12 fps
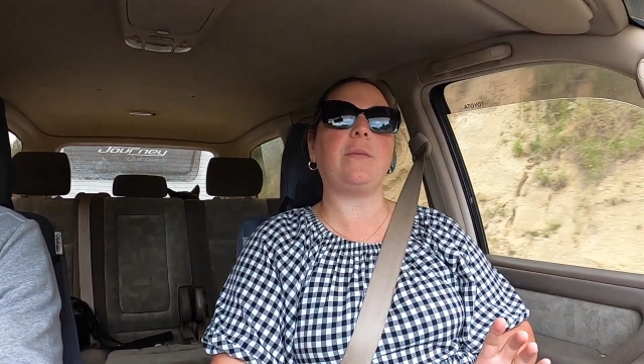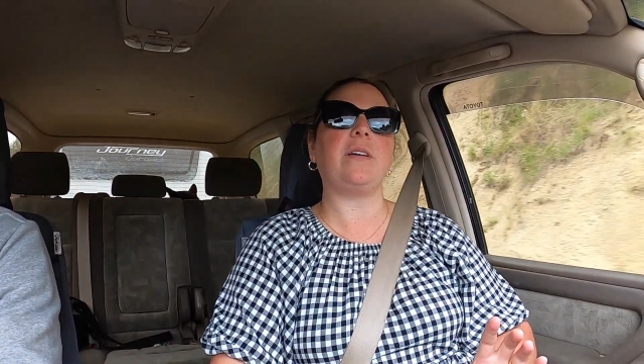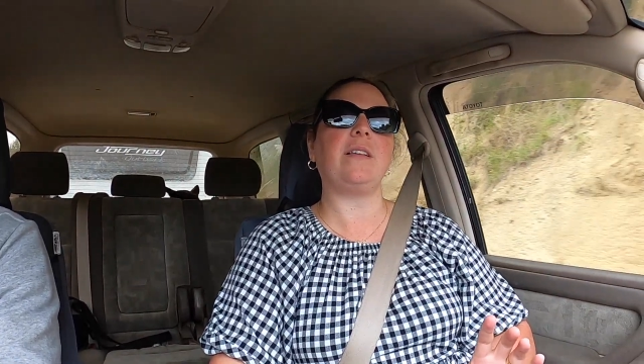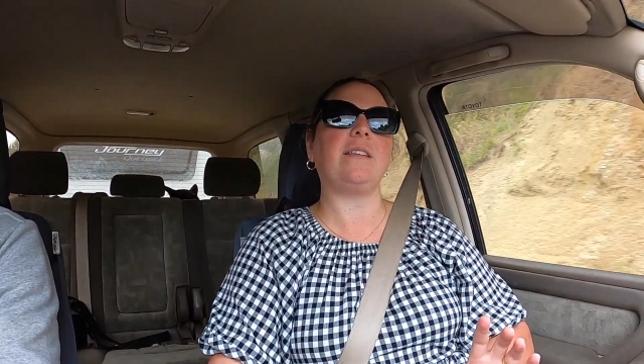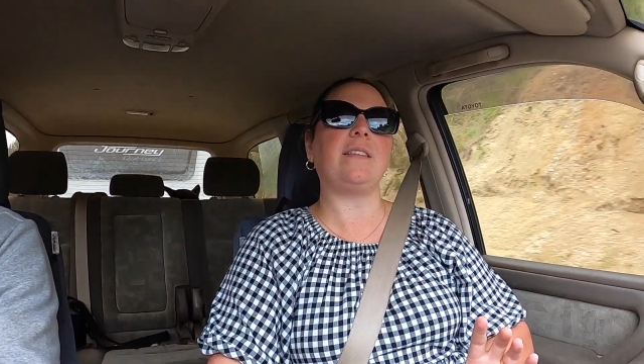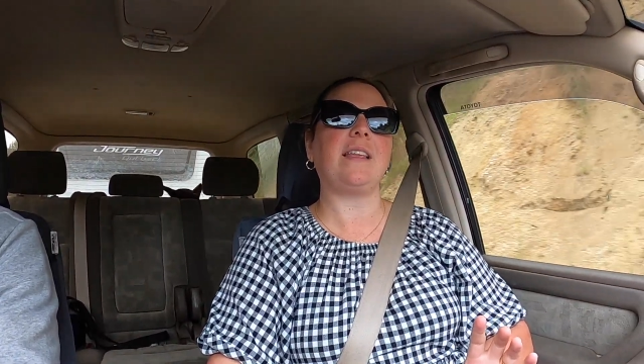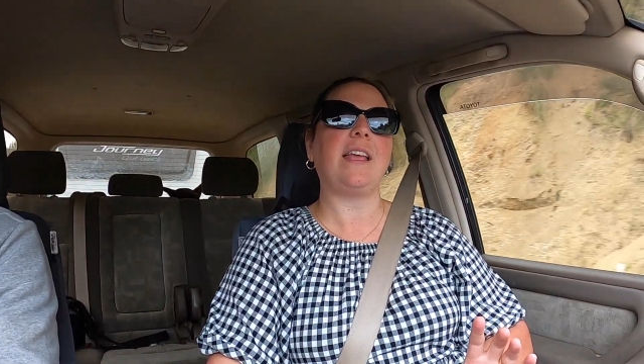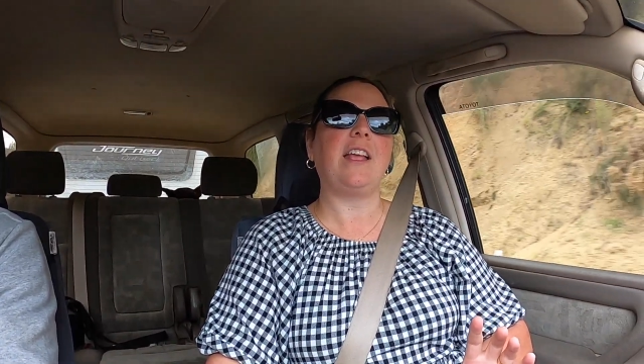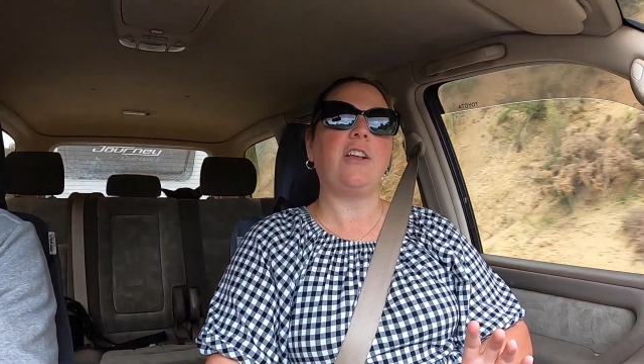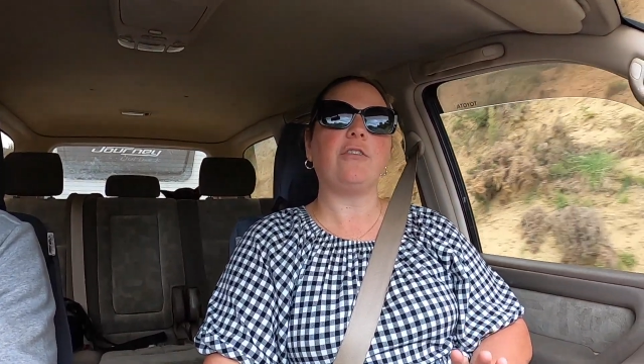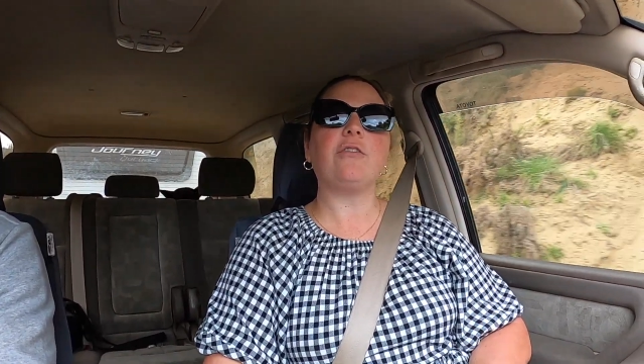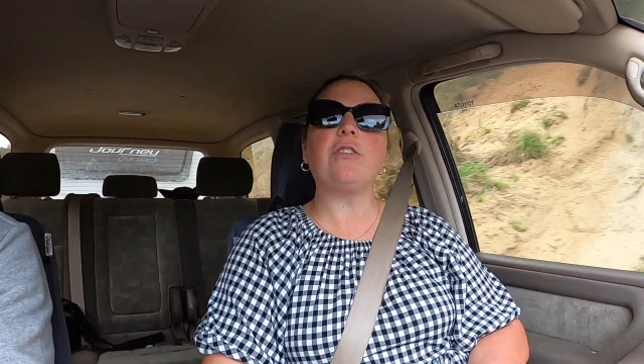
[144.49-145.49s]
was
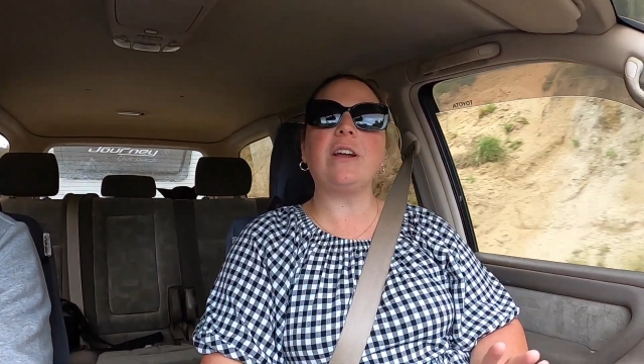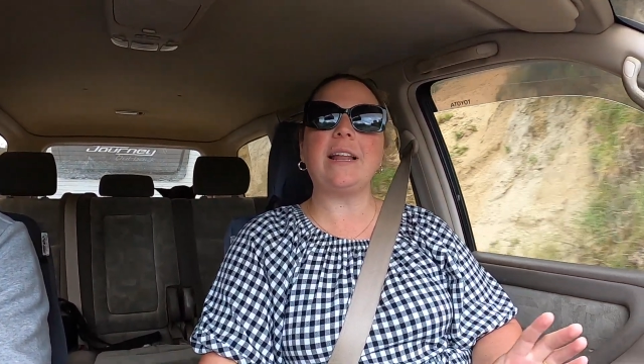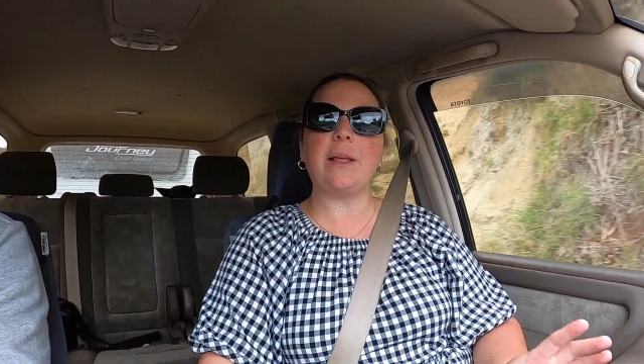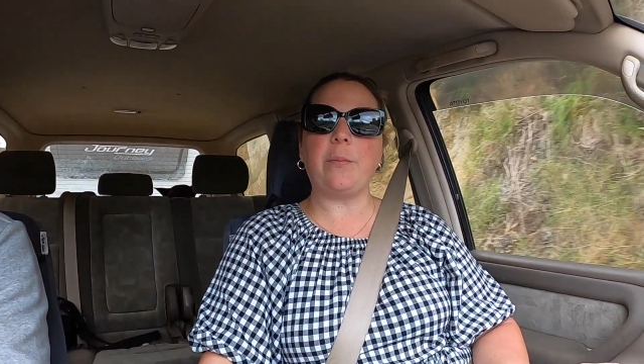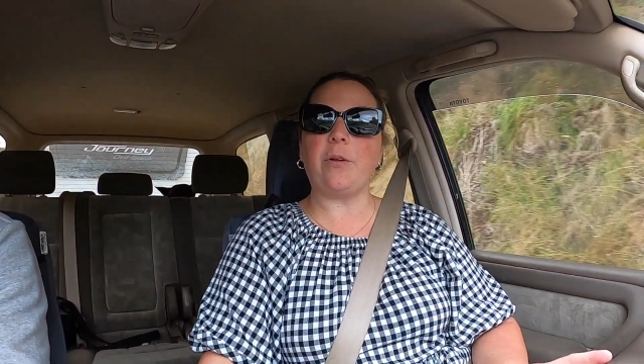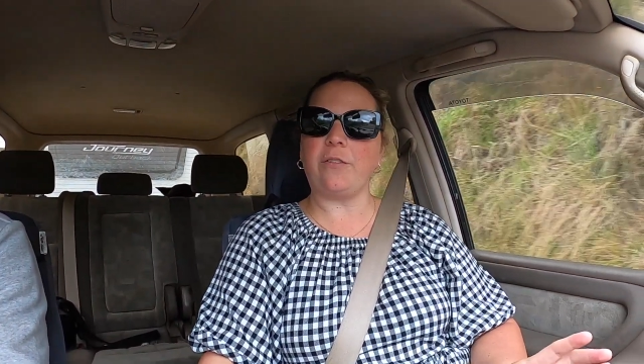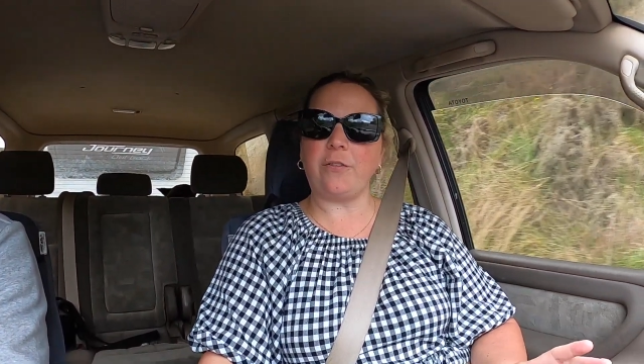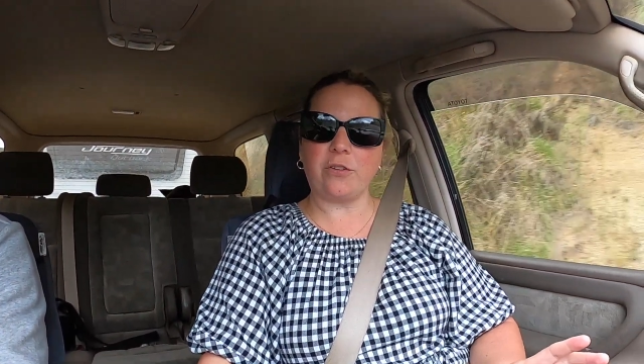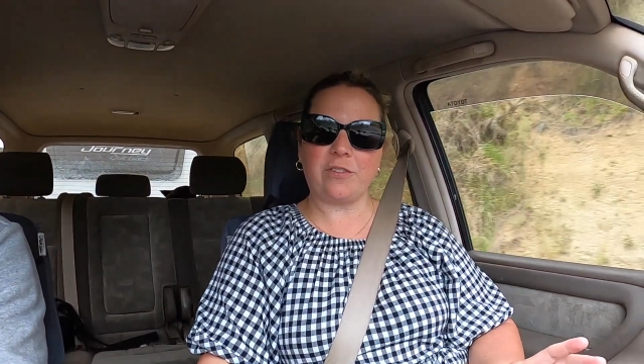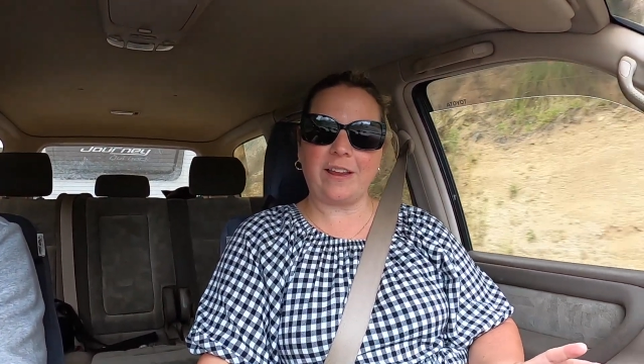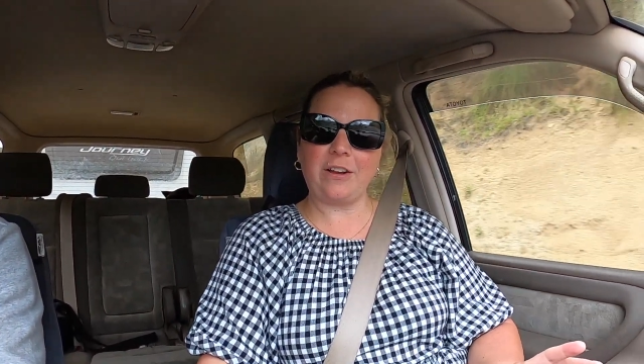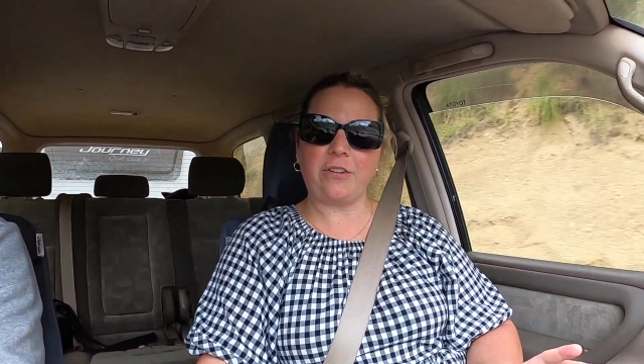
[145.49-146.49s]
really beautiful
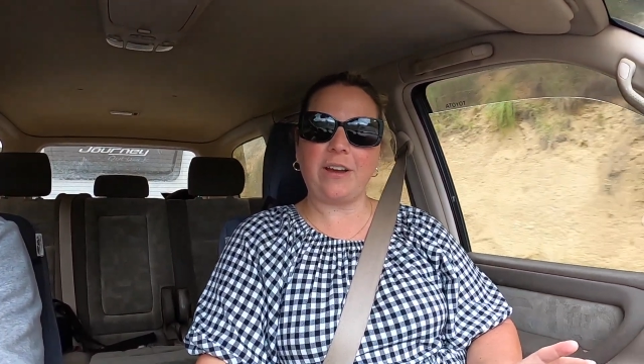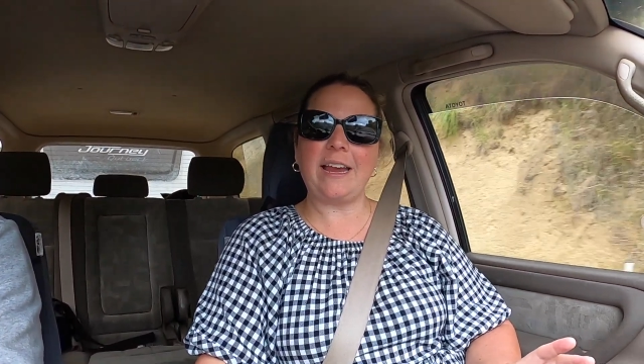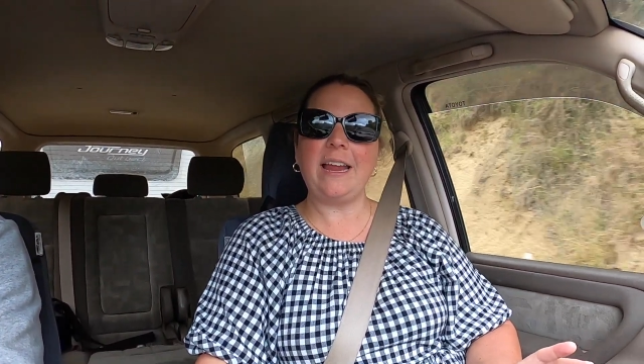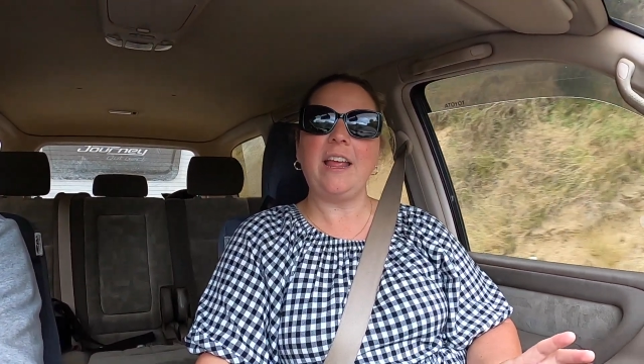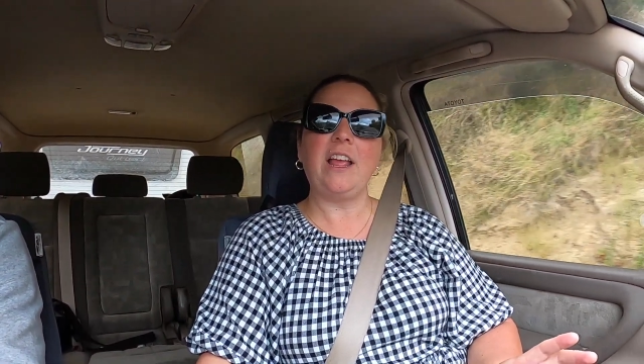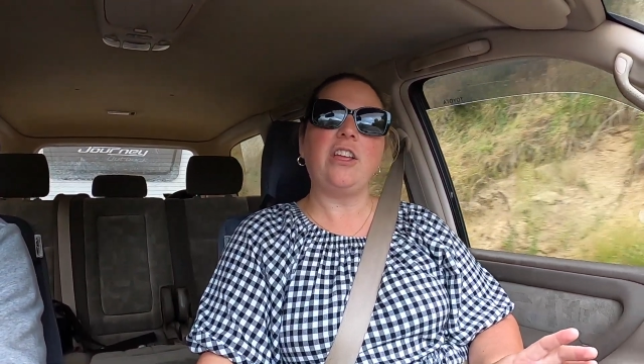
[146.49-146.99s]
scenery.